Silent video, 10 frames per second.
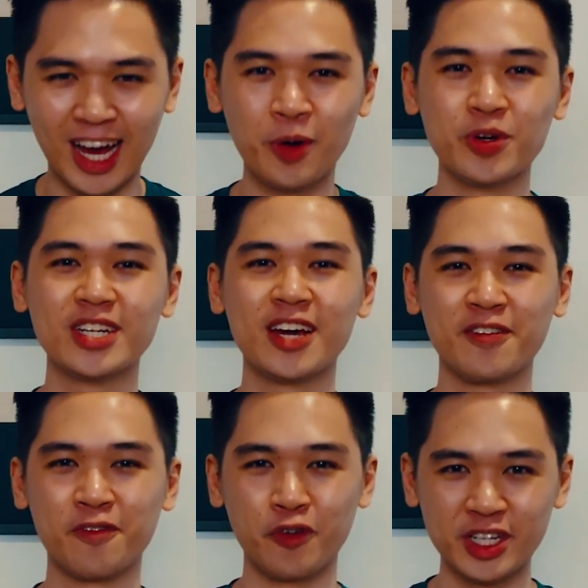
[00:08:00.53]
I wouldn't
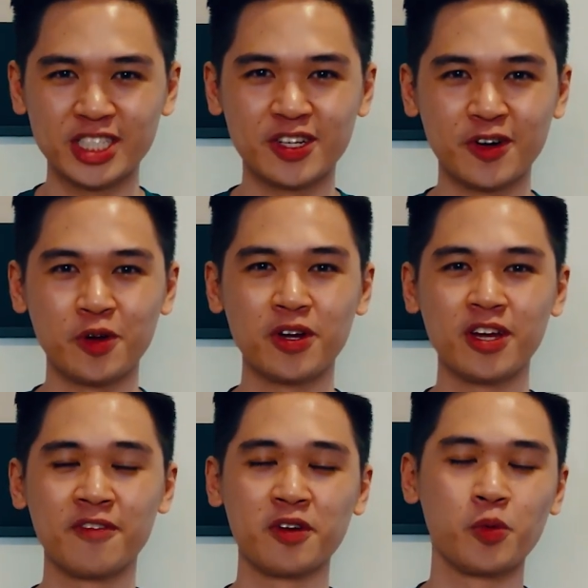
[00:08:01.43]
have reached here
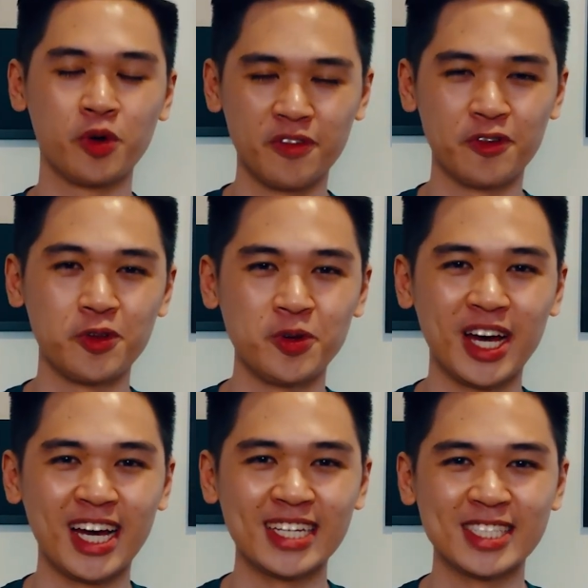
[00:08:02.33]
if it weren't for you
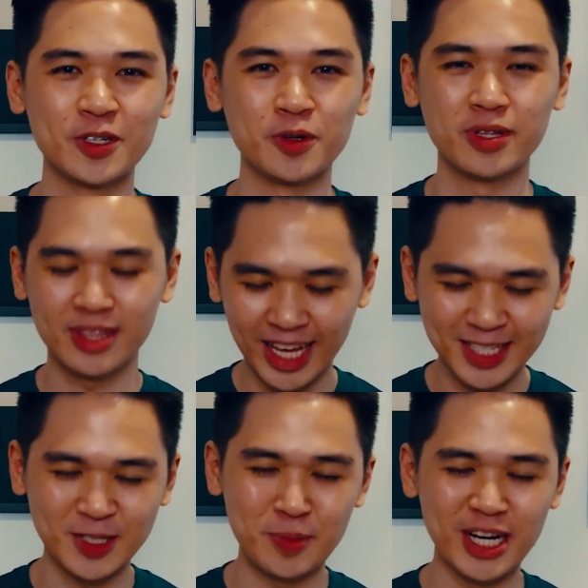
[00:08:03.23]
guys, so thanks
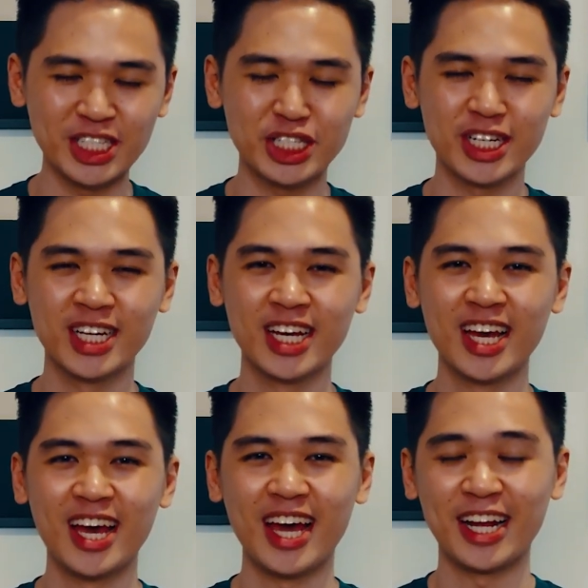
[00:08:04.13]
so much.
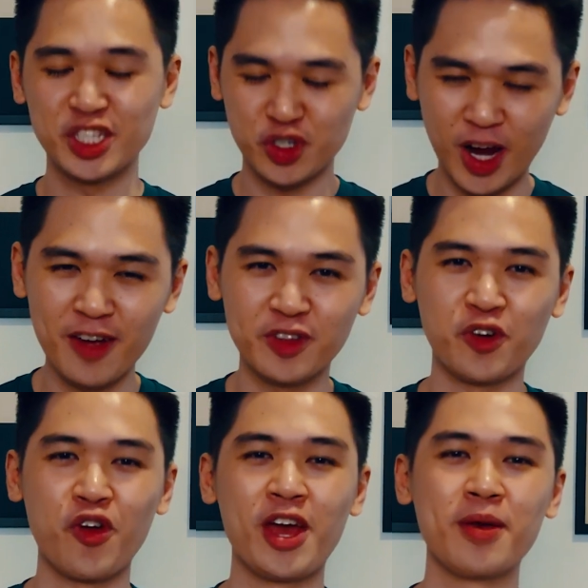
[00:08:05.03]
And I strive to
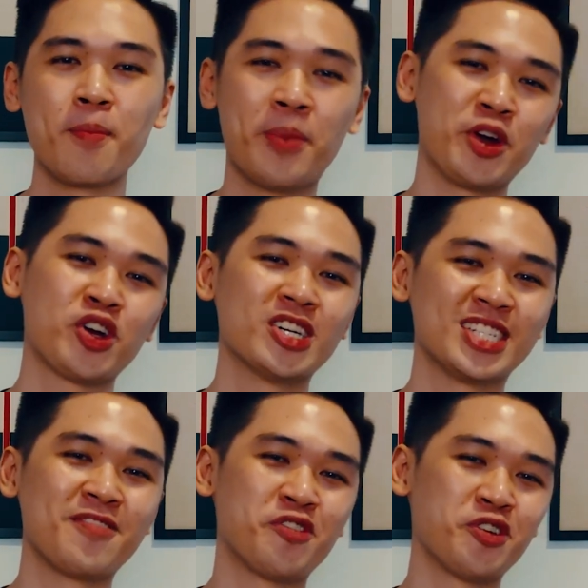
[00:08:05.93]
create better
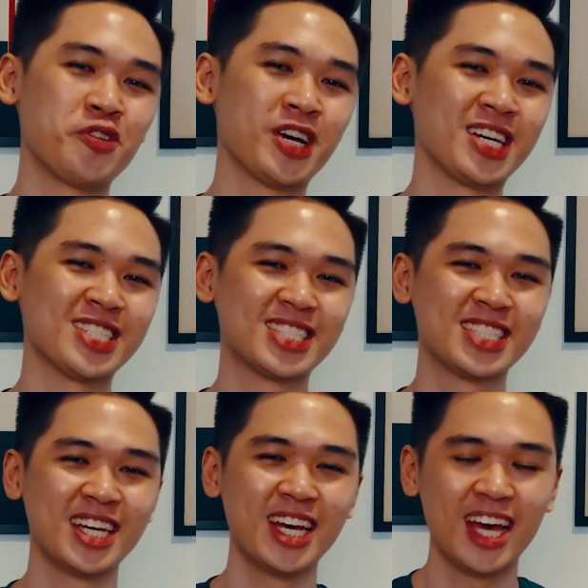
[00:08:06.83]
content for you guys.
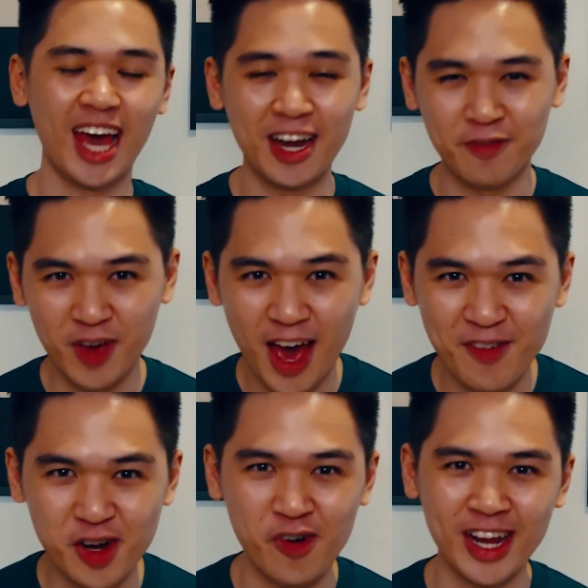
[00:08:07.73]
And if you
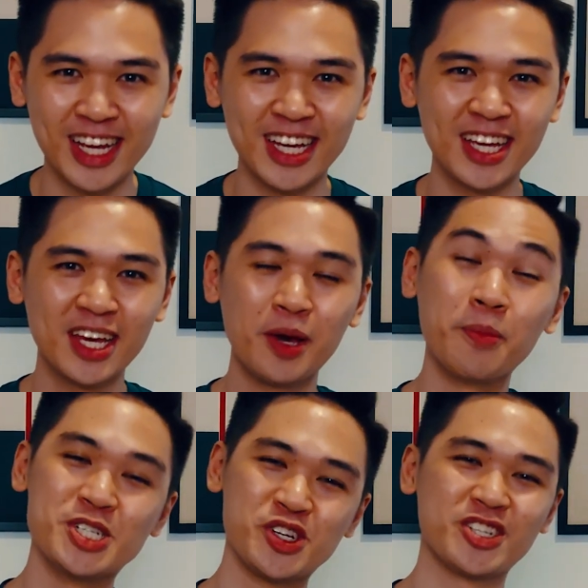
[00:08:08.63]
haven't already,
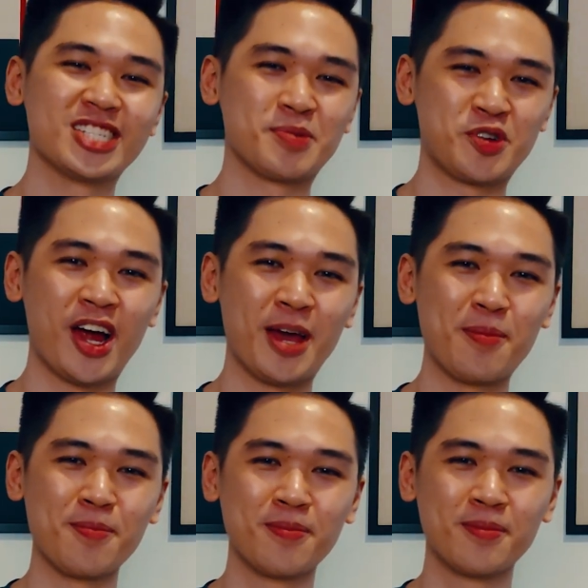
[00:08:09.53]
be sure to subscribe.
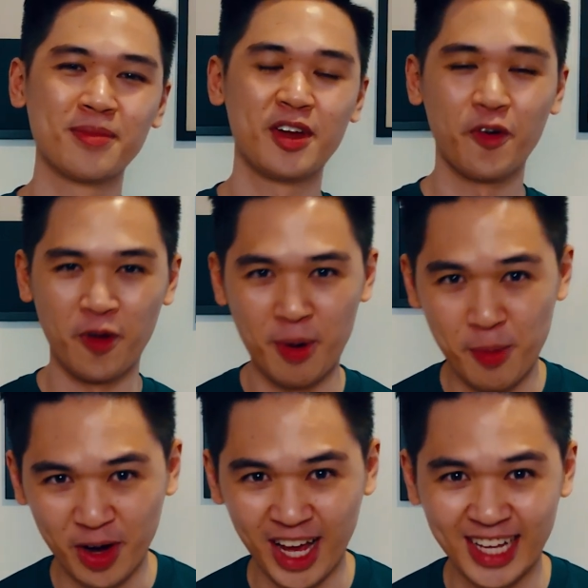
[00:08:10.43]

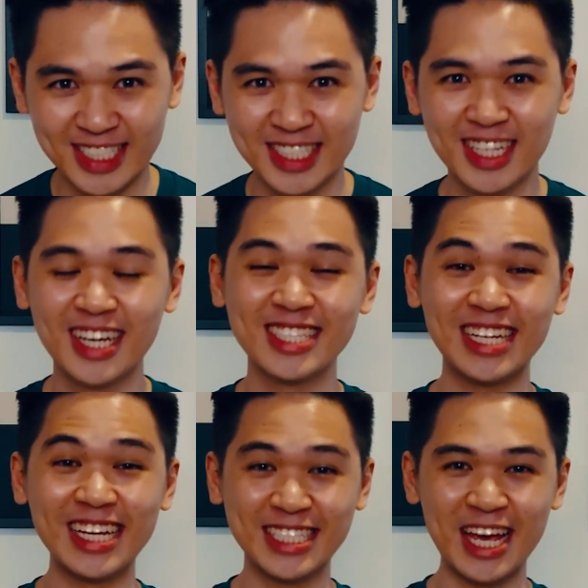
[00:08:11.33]
Remember guys,
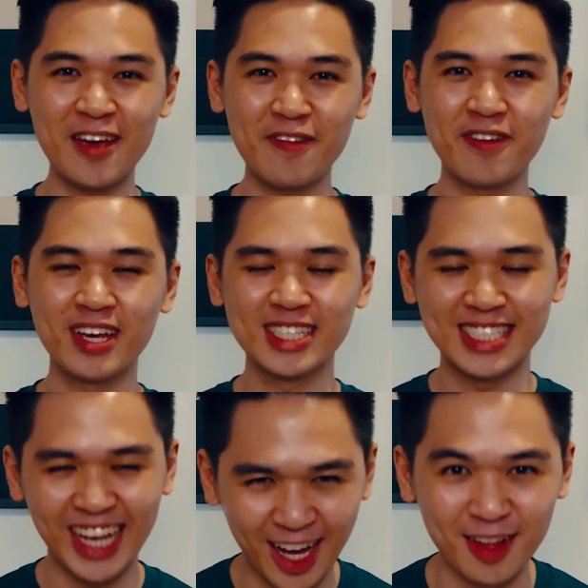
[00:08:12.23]
stay safe,
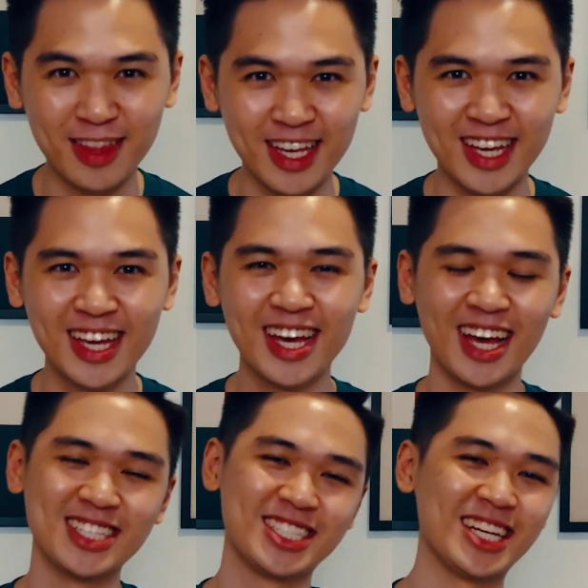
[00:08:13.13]
stay healthy,
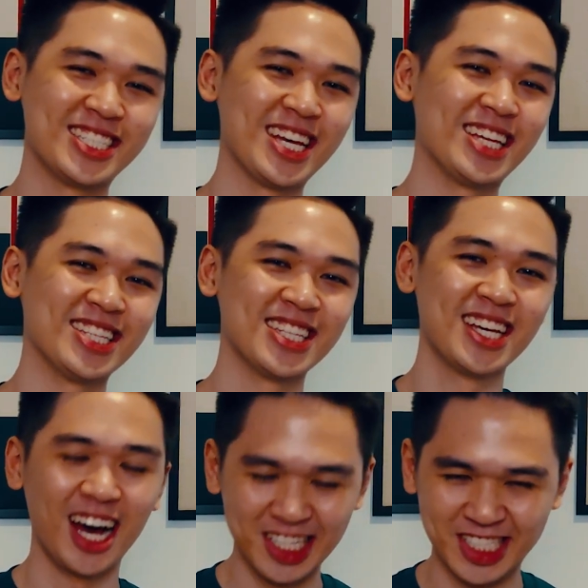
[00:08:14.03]
and stay
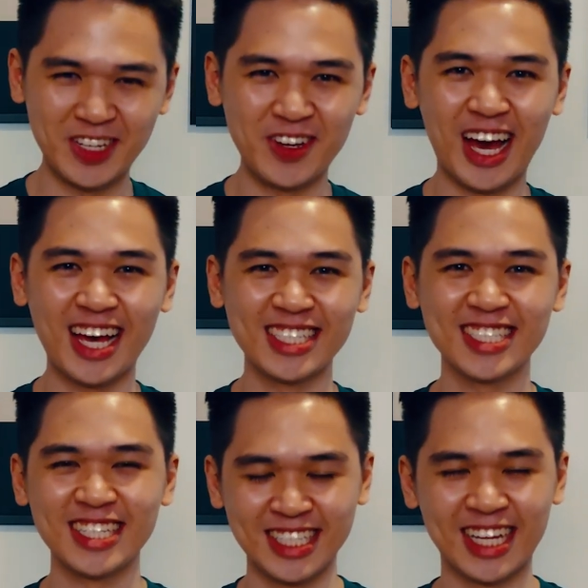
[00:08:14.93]
sane. I'll see you guys in the